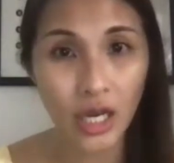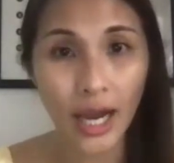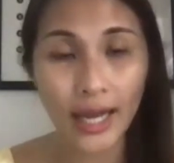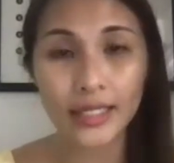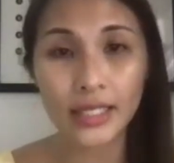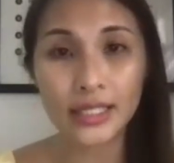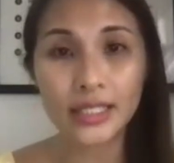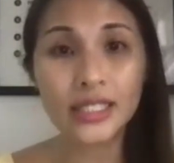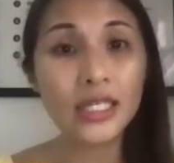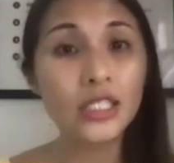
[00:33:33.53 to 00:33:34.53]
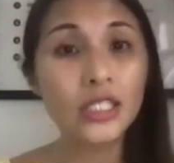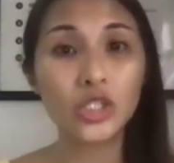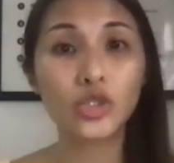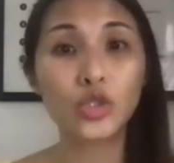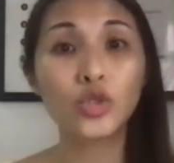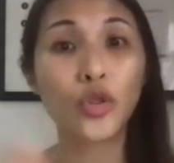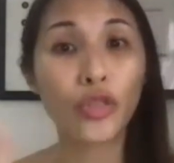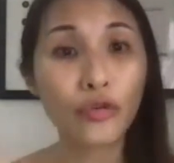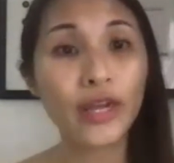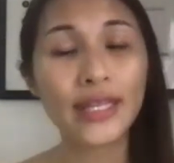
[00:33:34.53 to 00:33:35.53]
I still need you to do
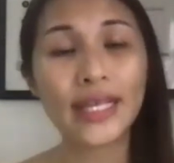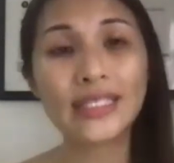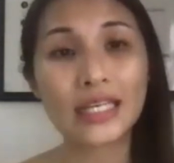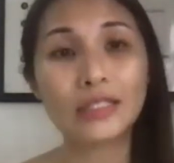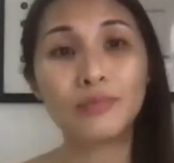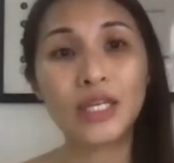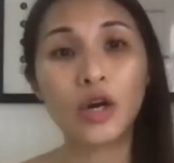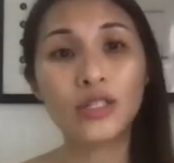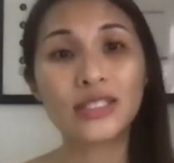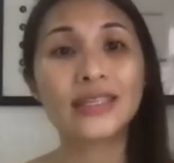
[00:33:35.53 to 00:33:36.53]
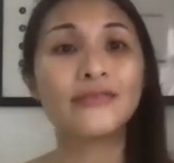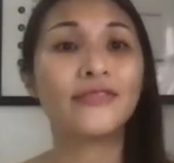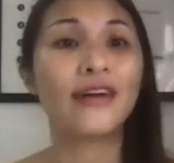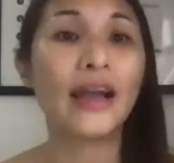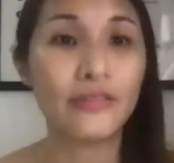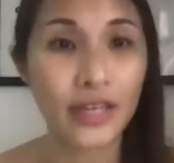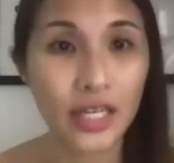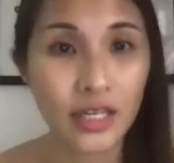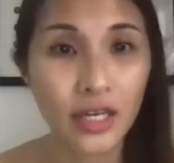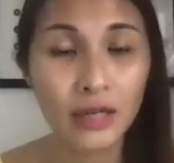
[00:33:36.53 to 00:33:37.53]
3 things that's beyond
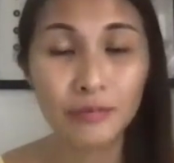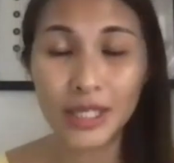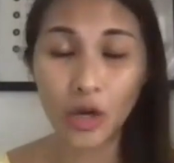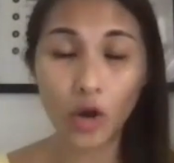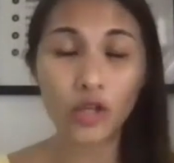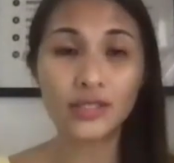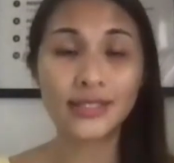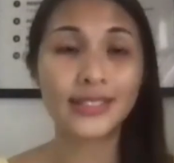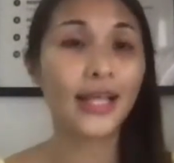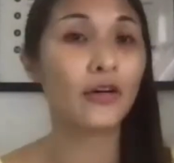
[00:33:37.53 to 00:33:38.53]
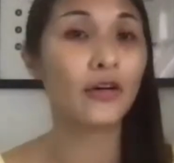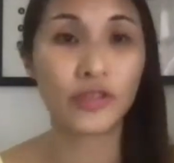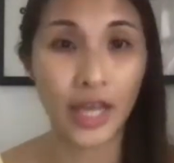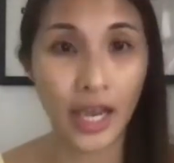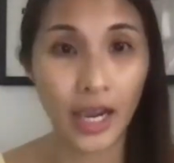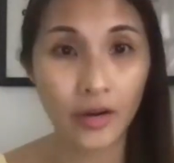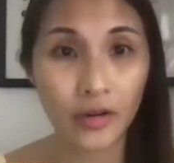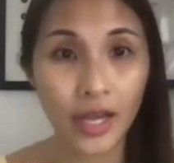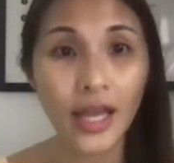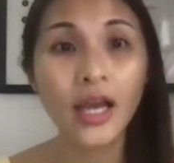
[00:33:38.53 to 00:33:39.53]
surviving, beyond self-care.
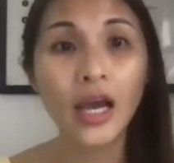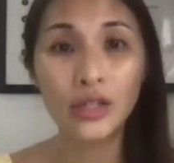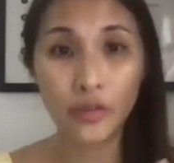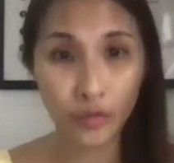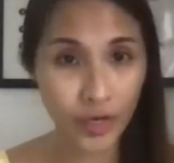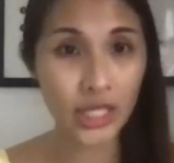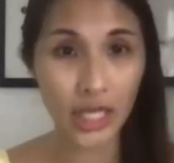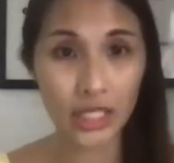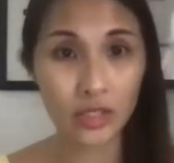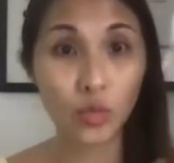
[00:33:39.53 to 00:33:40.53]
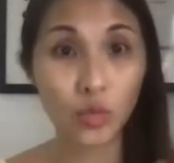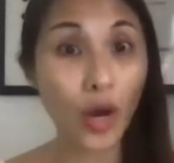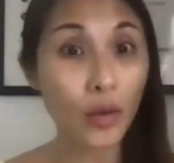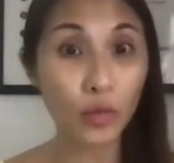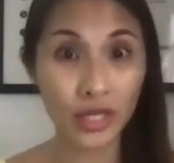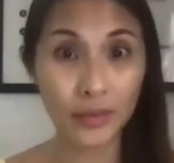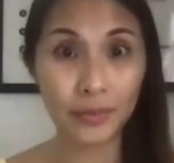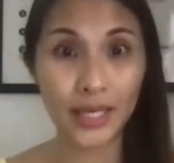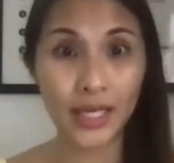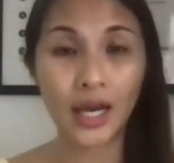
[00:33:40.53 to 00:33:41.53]
Okay, 3 things. What would it
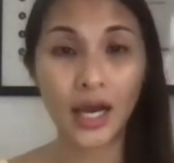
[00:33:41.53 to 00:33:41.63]
be?